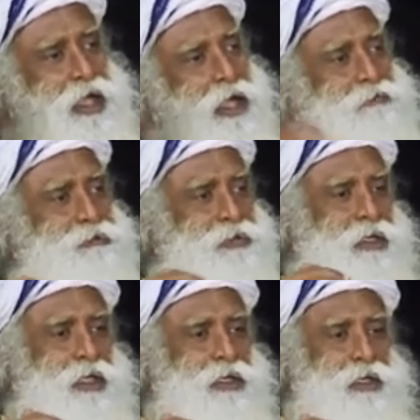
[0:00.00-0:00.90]

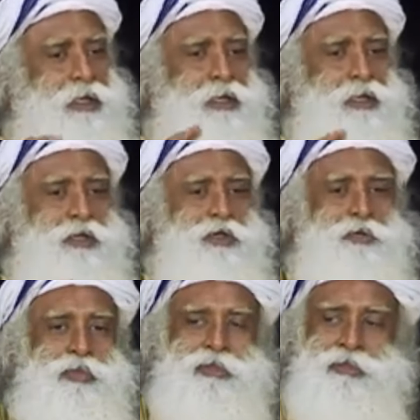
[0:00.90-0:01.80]
after
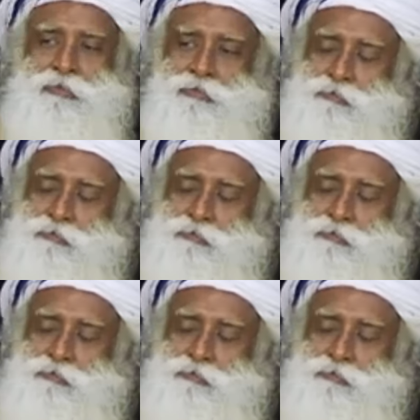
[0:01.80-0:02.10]
human